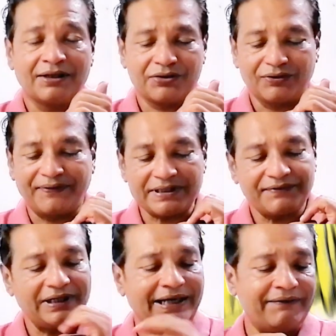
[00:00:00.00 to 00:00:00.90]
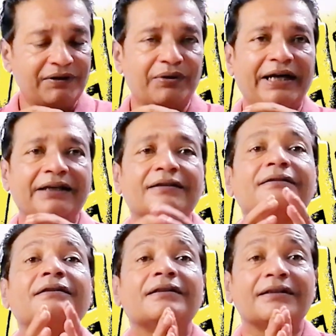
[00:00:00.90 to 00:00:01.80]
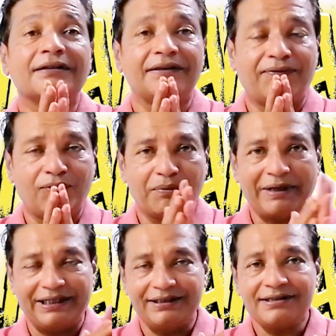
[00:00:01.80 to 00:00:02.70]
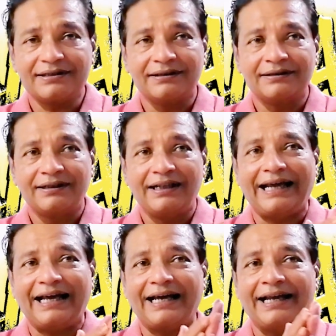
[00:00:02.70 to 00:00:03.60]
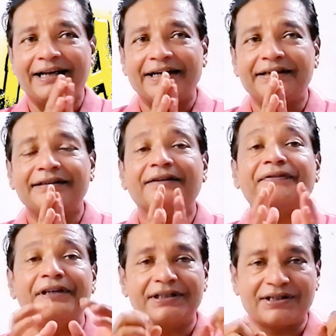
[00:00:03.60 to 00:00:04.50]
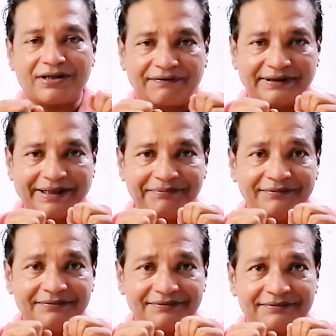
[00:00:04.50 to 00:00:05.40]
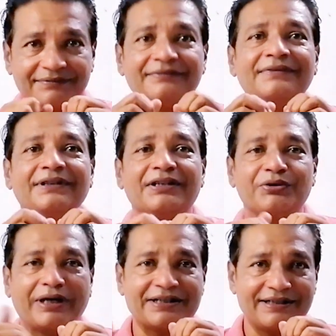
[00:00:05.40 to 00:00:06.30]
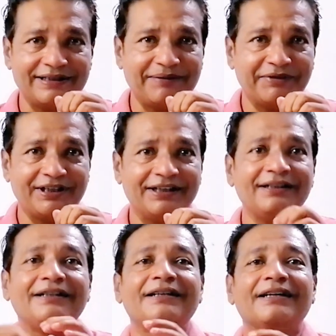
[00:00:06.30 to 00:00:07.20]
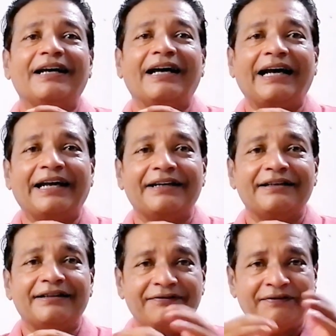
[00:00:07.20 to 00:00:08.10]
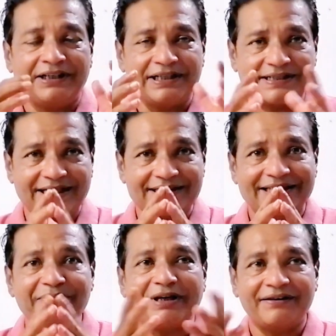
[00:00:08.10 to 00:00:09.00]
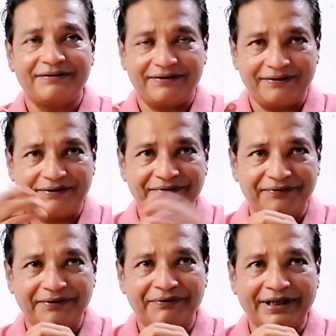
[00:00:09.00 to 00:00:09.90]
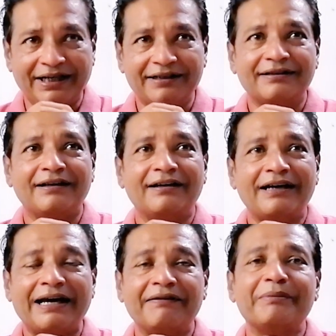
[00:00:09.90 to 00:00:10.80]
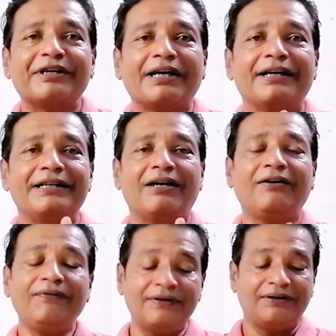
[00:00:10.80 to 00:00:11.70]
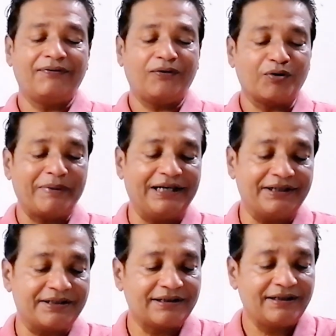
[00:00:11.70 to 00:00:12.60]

So first we'll have a look at the folk ballads and the features of them. You can see them here, and we'll discuss them, and we can have a better idea of folk ballads.